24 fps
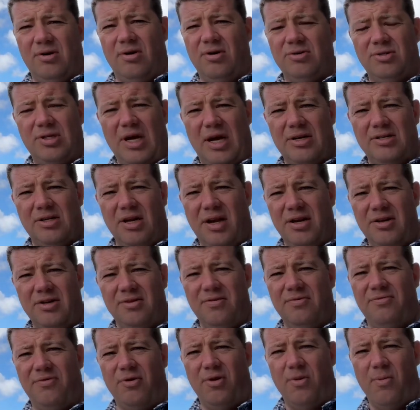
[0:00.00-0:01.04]
down to
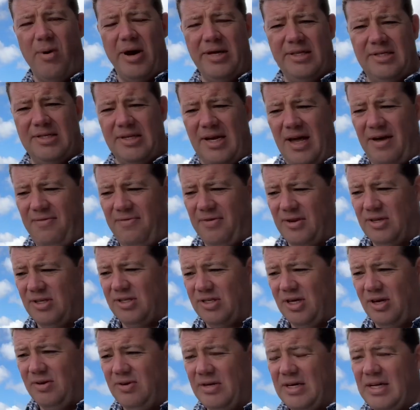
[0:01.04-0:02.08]
London for a wasted effort.
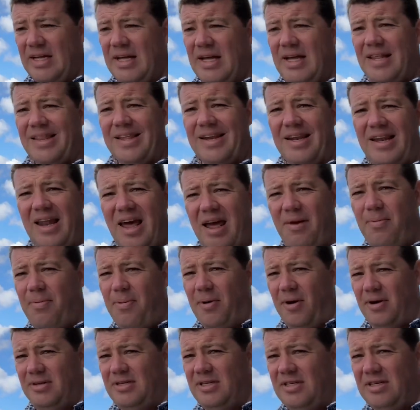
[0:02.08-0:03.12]
So the Labour
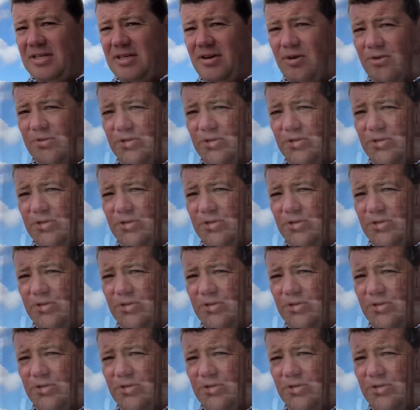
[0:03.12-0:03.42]
Party did not